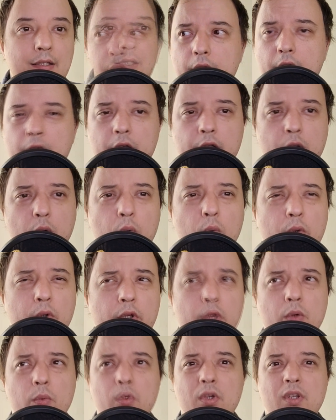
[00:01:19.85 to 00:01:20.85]
Like
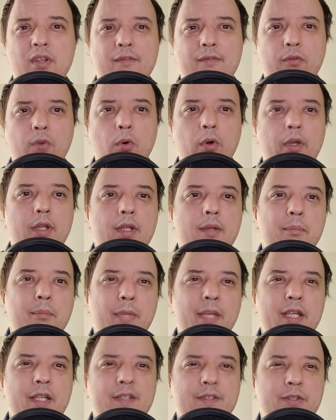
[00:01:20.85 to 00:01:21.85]
you will avoid
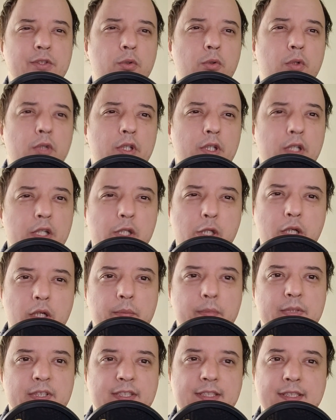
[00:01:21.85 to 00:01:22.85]
many
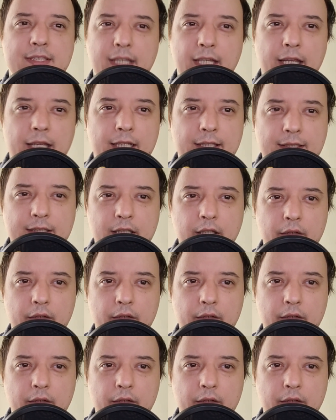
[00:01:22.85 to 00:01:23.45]
strategic mistakes